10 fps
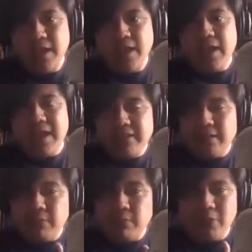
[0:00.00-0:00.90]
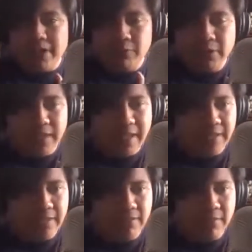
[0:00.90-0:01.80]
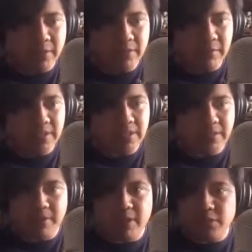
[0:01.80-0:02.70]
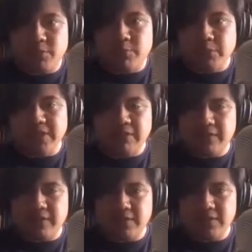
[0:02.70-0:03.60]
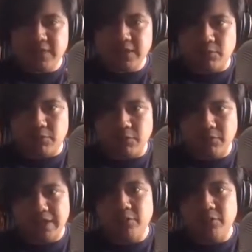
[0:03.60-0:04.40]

I think what I really like is about DBT is that because you're building everything on SQL, right?